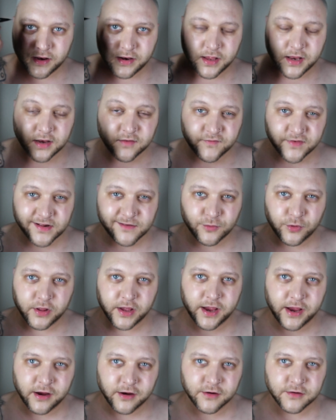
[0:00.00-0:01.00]
individual
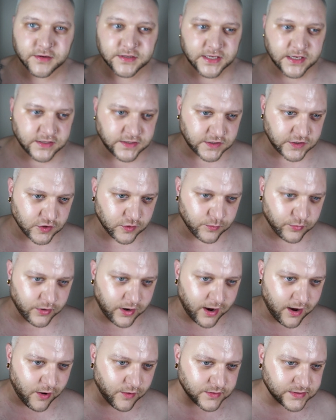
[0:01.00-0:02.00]
hairs into your
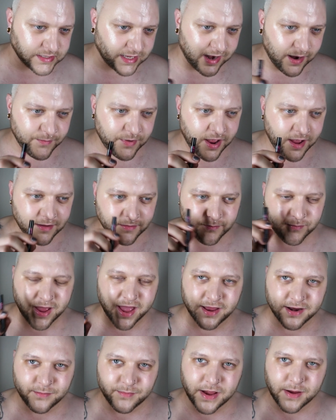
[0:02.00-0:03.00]
brows, and I'm not
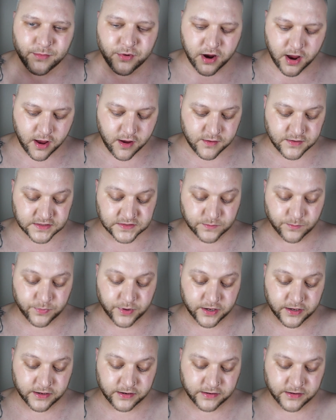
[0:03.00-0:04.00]
mad at my brows,
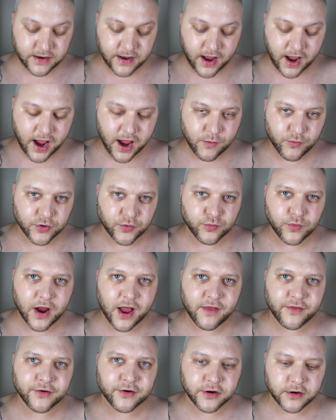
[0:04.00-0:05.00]
but I would
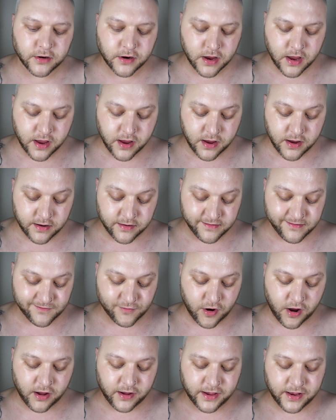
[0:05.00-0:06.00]
rather
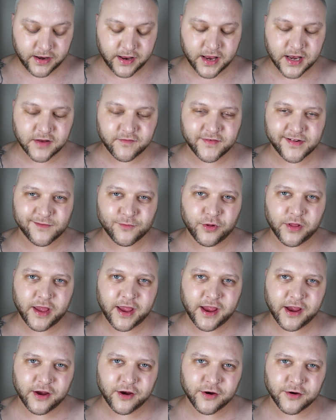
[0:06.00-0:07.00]
draw in individual
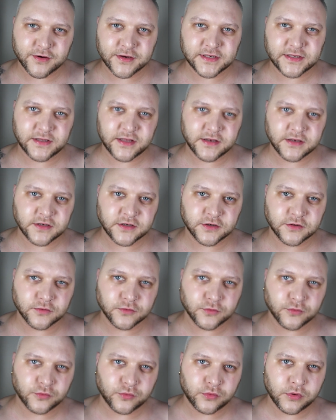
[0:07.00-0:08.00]
hairs than
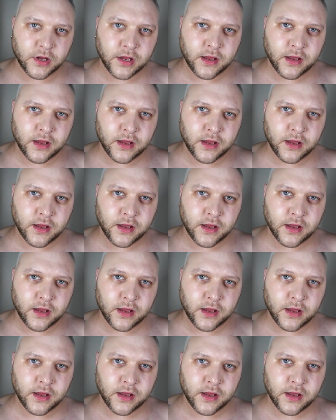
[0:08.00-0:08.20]
do